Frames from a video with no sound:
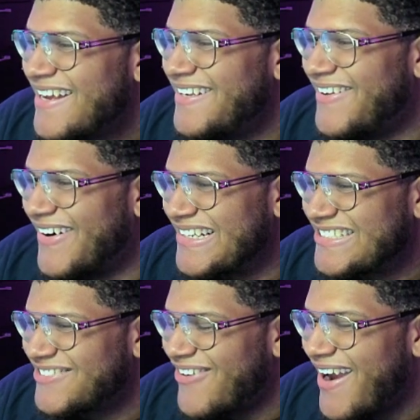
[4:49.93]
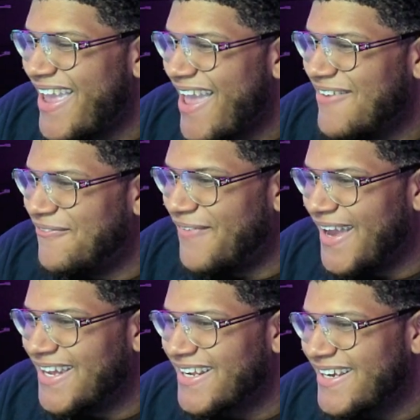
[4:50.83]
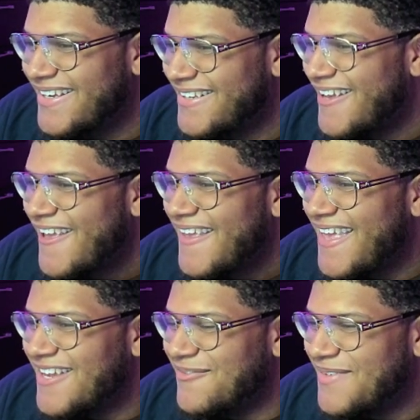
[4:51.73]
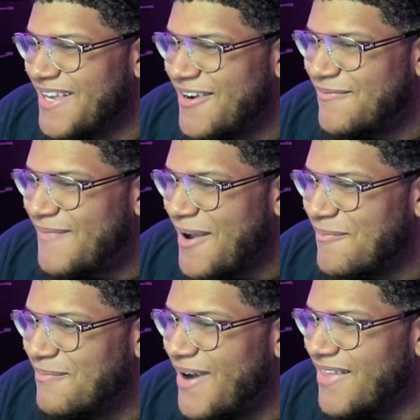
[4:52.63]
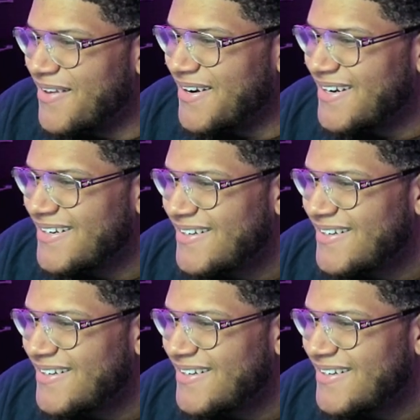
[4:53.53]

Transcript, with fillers: Dark Triad, Vanica, enemy of my mother.